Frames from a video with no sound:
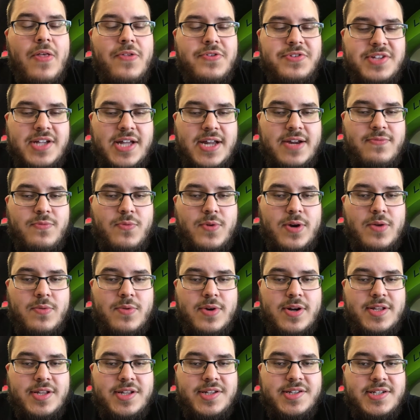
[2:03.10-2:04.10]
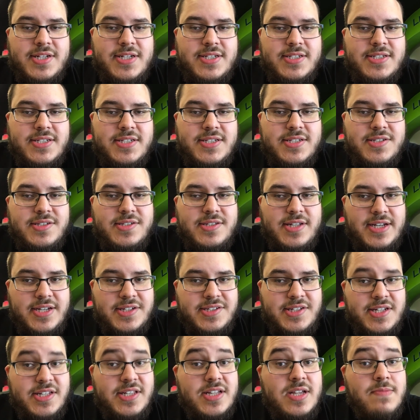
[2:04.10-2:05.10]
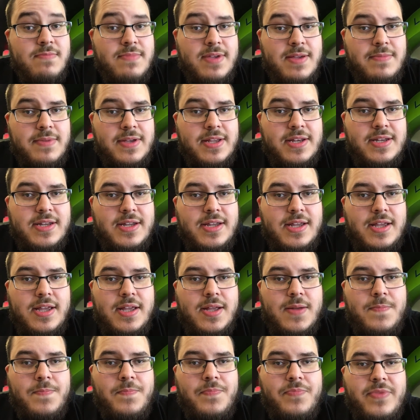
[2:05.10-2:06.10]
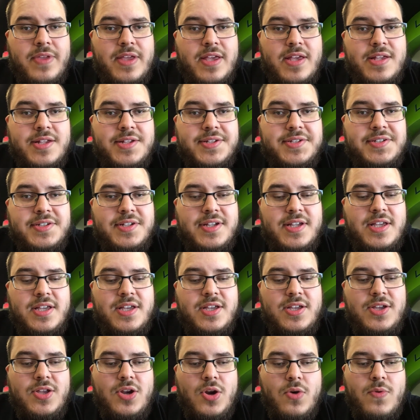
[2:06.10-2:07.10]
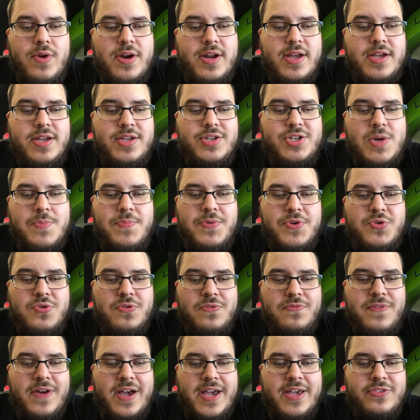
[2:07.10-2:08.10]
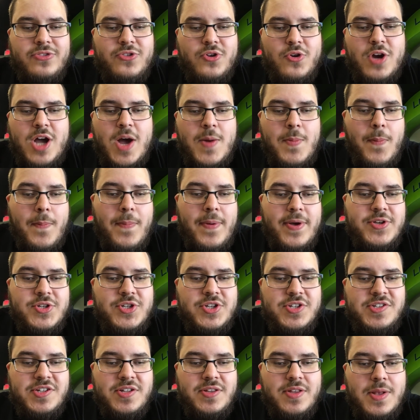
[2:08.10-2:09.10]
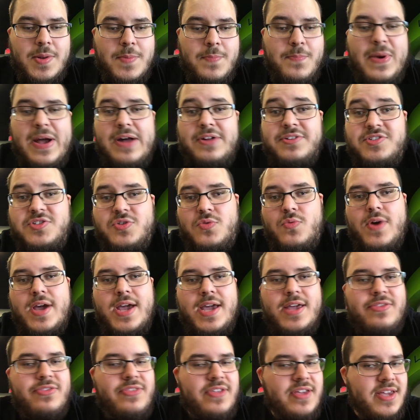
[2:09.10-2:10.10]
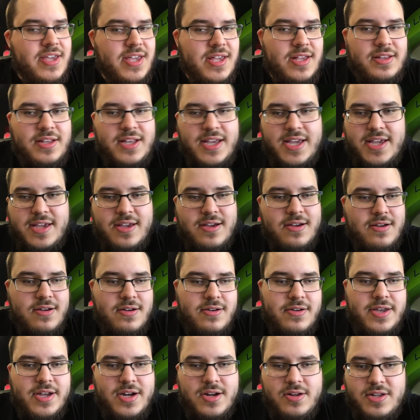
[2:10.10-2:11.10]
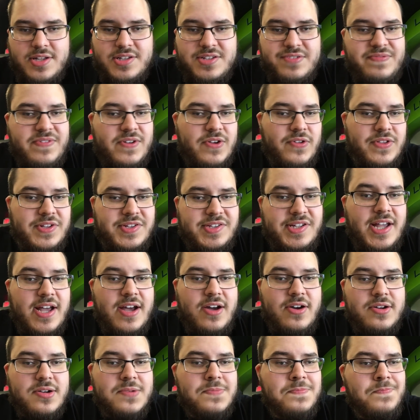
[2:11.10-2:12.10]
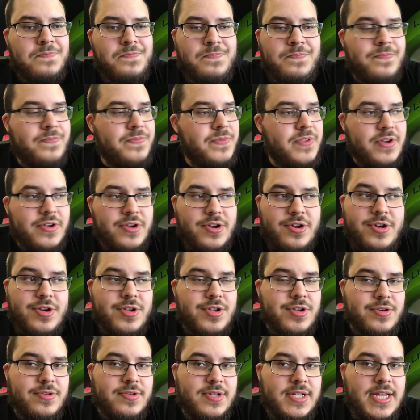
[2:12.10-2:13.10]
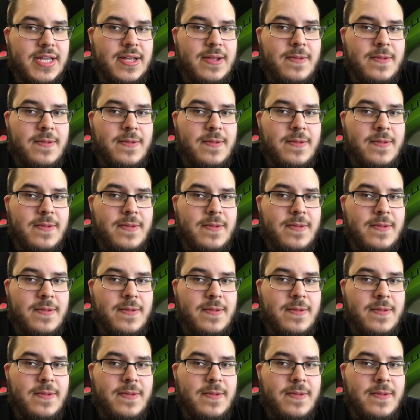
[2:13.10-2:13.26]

other side of what I want to discuss is, like I said, the commitment is you don't want to jump into a fight and throw a couple punches and then bounce away thinking like, oh, let's feel this out. No.